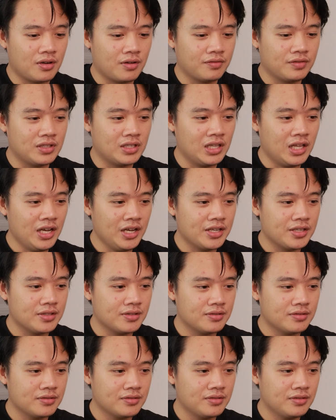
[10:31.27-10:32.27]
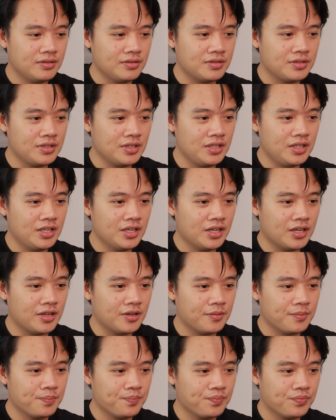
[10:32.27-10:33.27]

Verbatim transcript: of the light. You see here.